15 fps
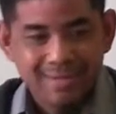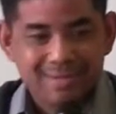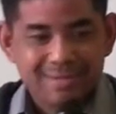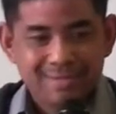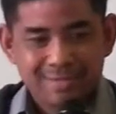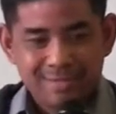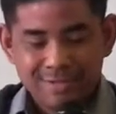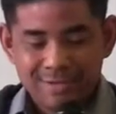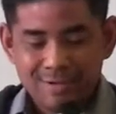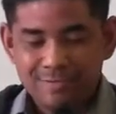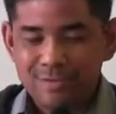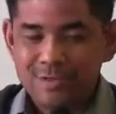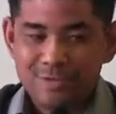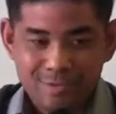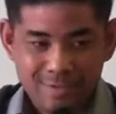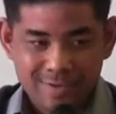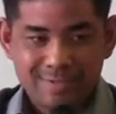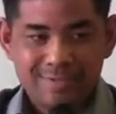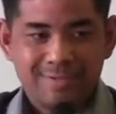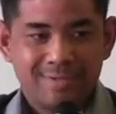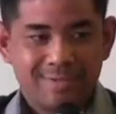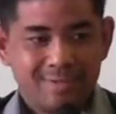It's your own
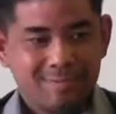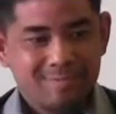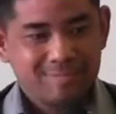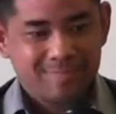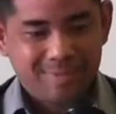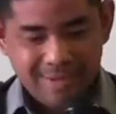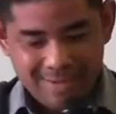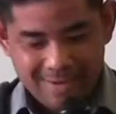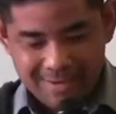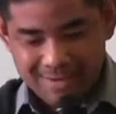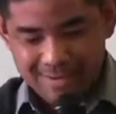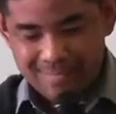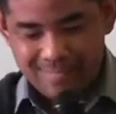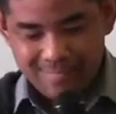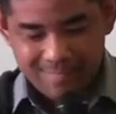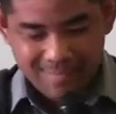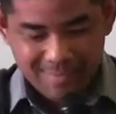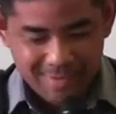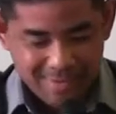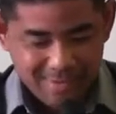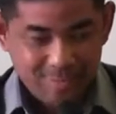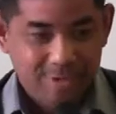choice, you know. And
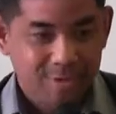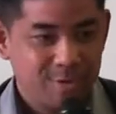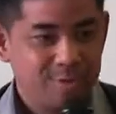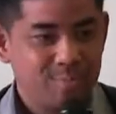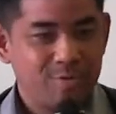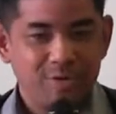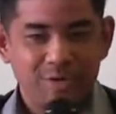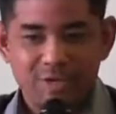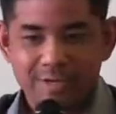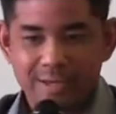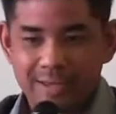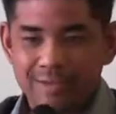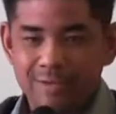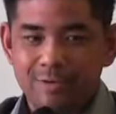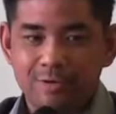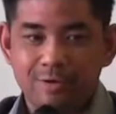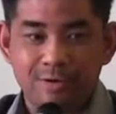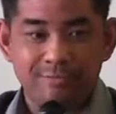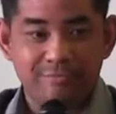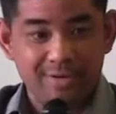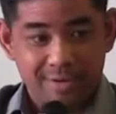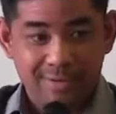we all appreciate your
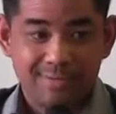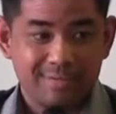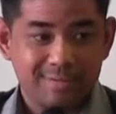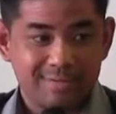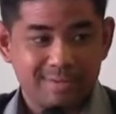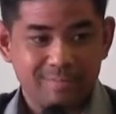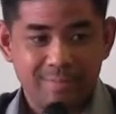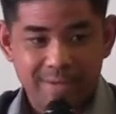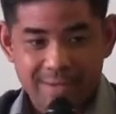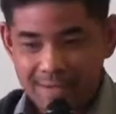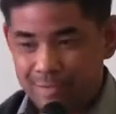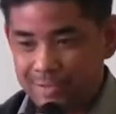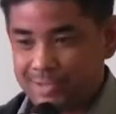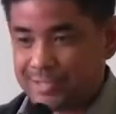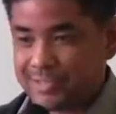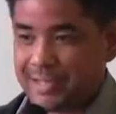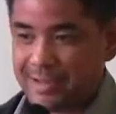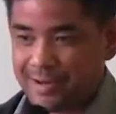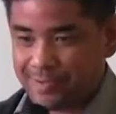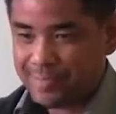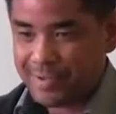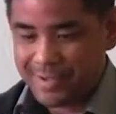confidence in being able to
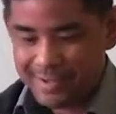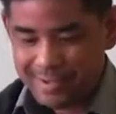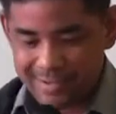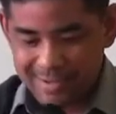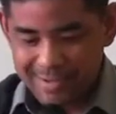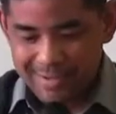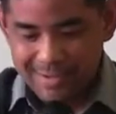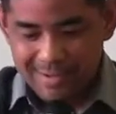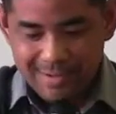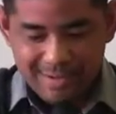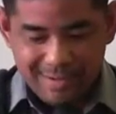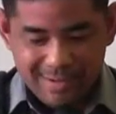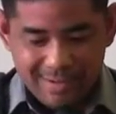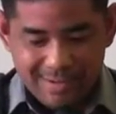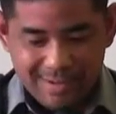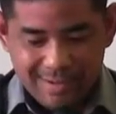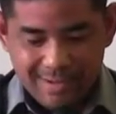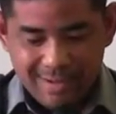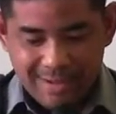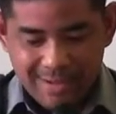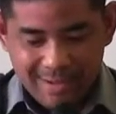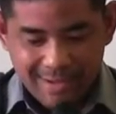stand up
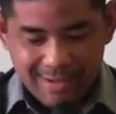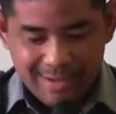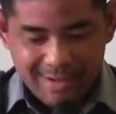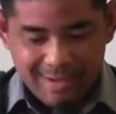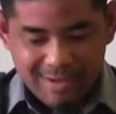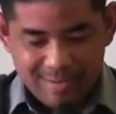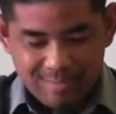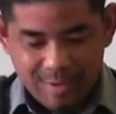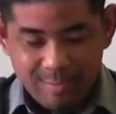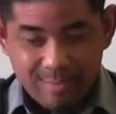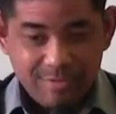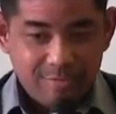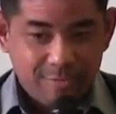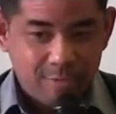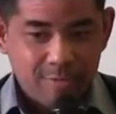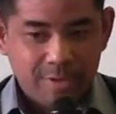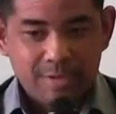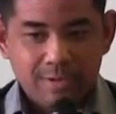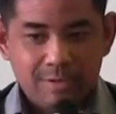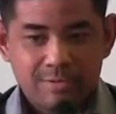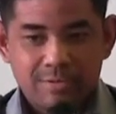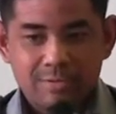here. But before we
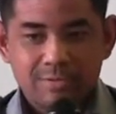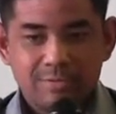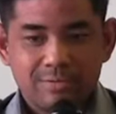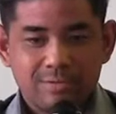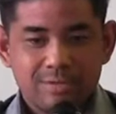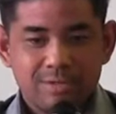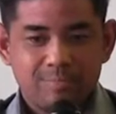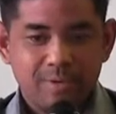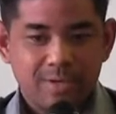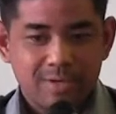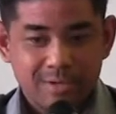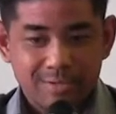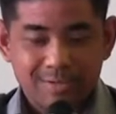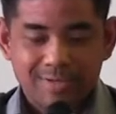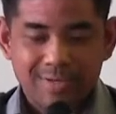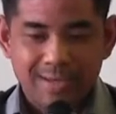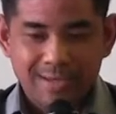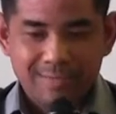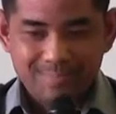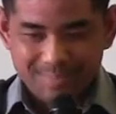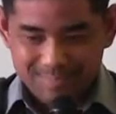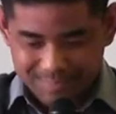go to the speaker
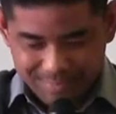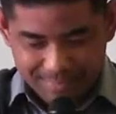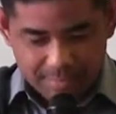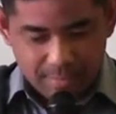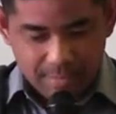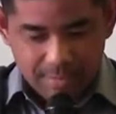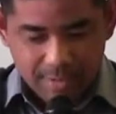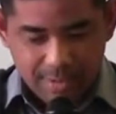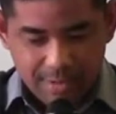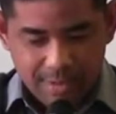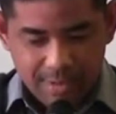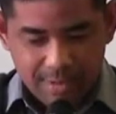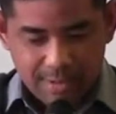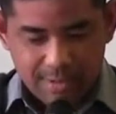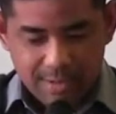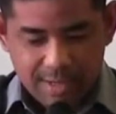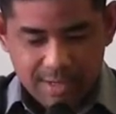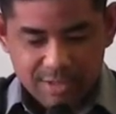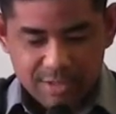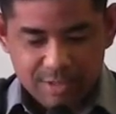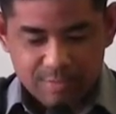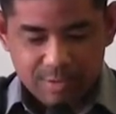today,
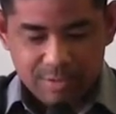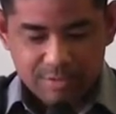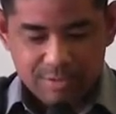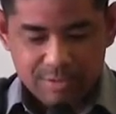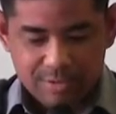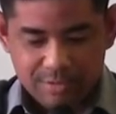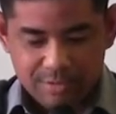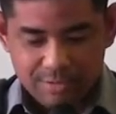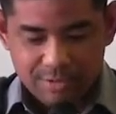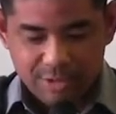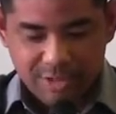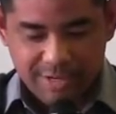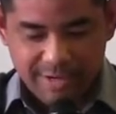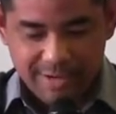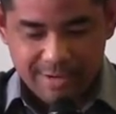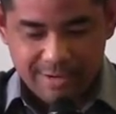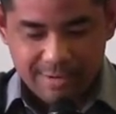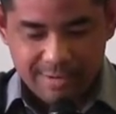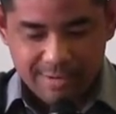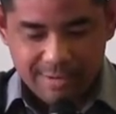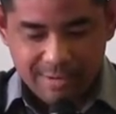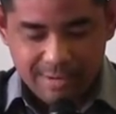I just want to share
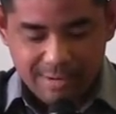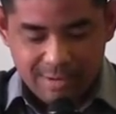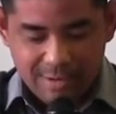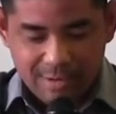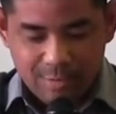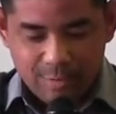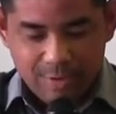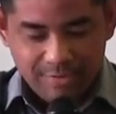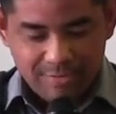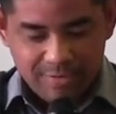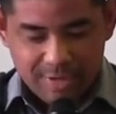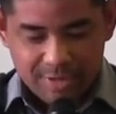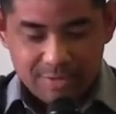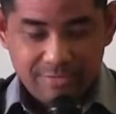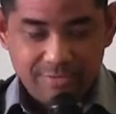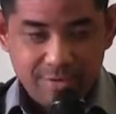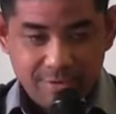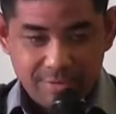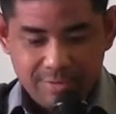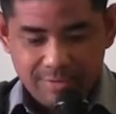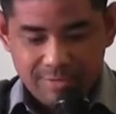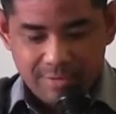one verse with
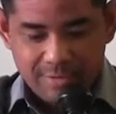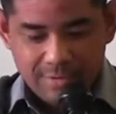you.